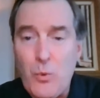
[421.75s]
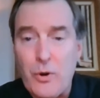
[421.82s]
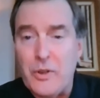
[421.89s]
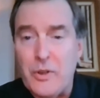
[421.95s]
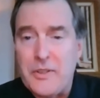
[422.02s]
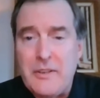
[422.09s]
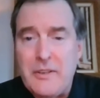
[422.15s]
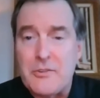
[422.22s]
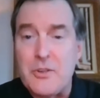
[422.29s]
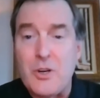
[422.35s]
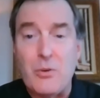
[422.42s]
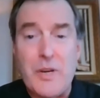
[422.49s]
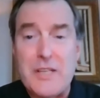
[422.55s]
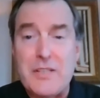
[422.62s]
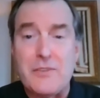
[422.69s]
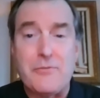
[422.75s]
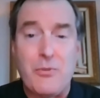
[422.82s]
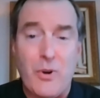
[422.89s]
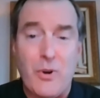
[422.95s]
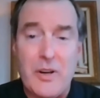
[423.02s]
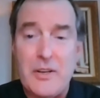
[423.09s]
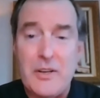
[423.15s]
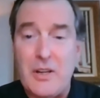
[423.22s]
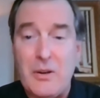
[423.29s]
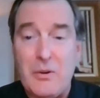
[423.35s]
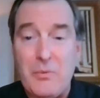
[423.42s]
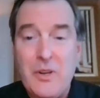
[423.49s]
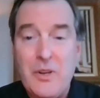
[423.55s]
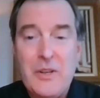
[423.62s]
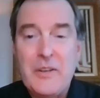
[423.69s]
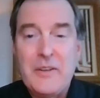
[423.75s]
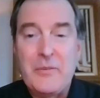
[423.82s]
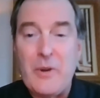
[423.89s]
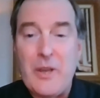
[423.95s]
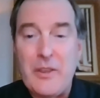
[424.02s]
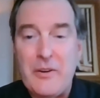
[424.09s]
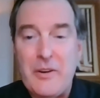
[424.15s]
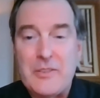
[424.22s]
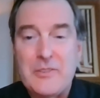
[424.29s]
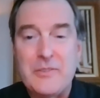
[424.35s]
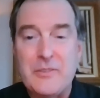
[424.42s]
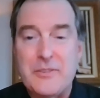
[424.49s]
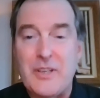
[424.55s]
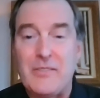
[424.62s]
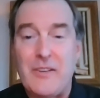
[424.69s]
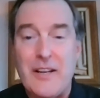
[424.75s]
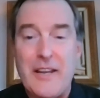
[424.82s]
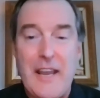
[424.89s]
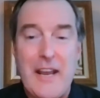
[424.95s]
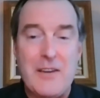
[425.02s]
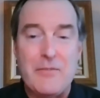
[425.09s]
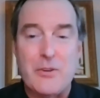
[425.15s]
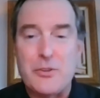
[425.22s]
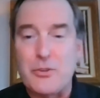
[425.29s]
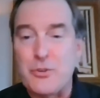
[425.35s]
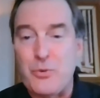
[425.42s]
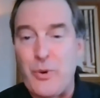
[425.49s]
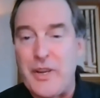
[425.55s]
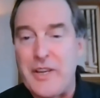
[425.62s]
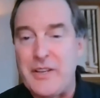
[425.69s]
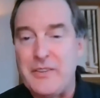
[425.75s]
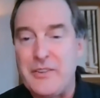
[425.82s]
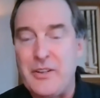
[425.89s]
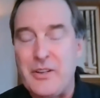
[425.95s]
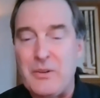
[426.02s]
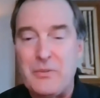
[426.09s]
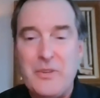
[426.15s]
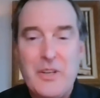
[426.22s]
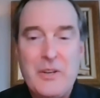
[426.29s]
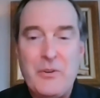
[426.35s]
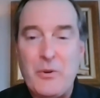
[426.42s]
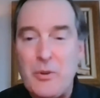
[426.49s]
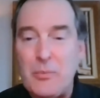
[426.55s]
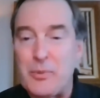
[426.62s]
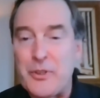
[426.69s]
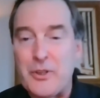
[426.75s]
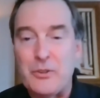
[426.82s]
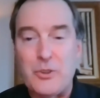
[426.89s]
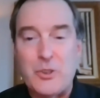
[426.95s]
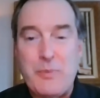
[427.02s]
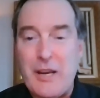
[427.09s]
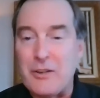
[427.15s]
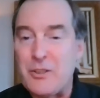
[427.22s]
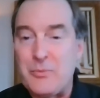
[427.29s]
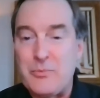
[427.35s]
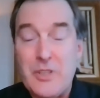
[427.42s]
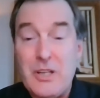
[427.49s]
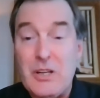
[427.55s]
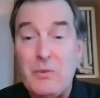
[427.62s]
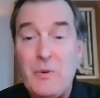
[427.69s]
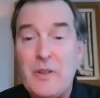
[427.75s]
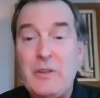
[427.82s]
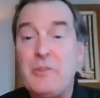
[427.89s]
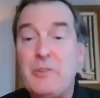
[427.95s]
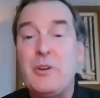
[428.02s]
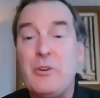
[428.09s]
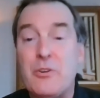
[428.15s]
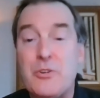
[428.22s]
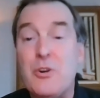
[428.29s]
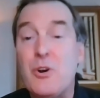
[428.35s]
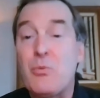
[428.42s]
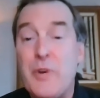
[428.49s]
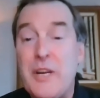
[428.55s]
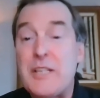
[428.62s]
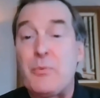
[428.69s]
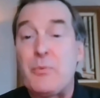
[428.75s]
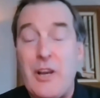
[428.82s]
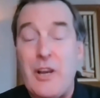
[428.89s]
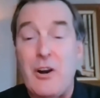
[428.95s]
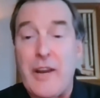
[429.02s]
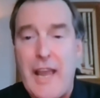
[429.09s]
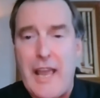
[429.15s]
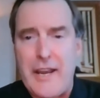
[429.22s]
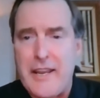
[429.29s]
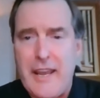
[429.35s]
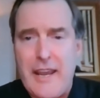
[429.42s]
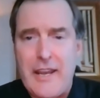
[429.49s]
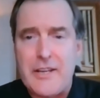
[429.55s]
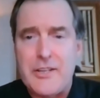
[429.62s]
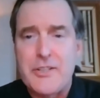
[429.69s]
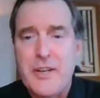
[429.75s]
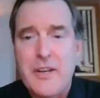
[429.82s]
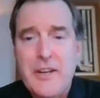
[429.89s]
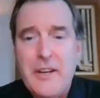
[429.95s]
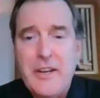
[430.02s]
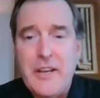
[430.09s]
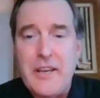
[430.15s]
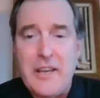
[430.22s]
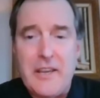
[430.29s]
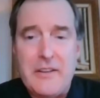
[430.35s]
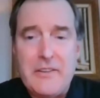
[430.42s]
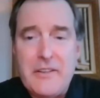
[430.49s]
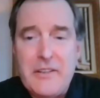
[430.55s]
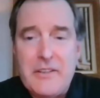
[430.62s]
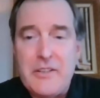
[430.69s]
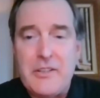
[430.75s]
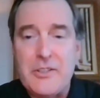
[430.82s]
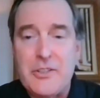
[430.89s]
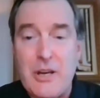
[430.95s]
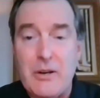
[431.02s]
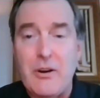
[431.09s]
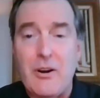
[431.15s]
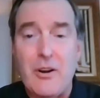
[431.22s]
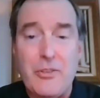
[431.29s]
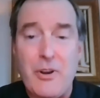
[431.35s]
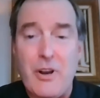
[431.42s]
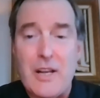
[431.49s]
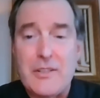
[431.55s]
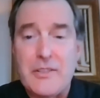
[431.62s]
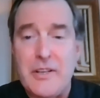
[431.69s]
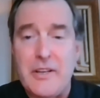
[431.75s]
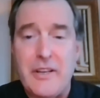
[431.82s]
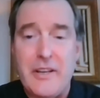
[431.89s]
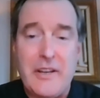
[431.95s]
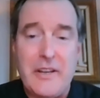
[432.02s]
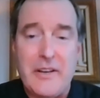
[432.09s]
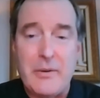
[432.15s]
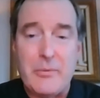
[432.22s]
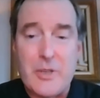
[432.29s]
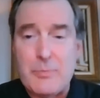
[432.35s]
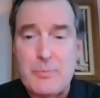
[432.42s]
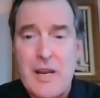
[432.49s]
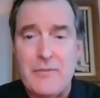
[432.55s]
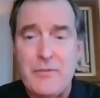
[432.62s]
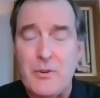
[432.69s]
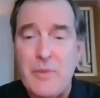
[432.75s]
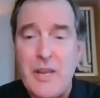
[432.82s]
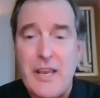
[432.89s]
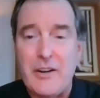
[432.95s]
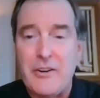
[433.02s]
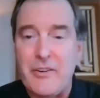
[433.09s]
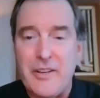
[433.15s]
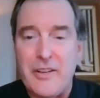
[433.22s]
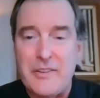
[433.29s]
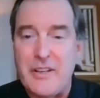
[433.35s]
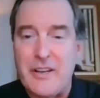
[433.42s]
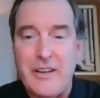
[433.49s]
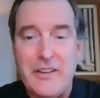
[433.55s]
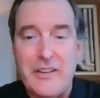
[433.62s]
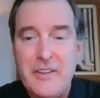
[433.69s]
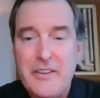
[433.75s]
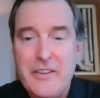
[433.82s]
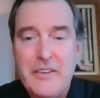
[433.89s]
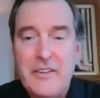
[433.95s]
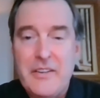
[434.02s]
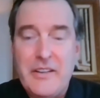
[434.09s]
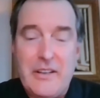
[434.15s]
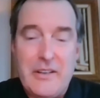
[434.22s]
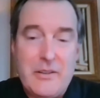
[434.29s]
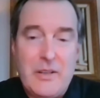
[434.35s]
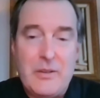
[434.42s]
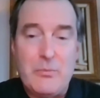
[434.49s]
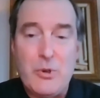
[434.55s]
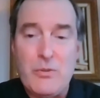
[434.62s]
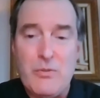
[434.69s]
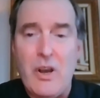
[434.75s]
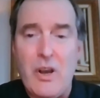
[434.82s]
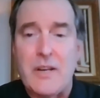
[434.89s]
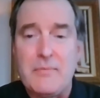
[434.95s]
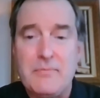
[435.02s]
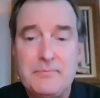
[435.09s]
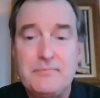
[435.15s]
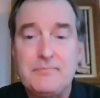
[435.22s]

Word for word: world that there's no reason for it, you know, whether it's self-ligating versus twin, you know, or the political spectrums, you know, there's no reason we all can't engage and, and, and share our thoughts in a, in a respectful manner and, uh, and, and move on.